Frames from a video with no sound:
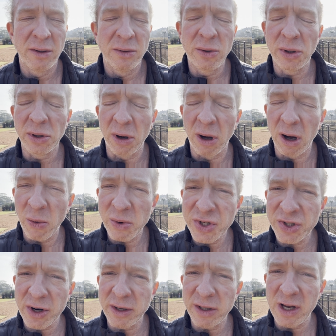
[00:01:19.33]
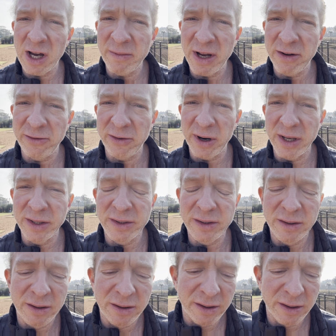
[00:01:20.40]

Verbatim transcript: You can always start again, my friends.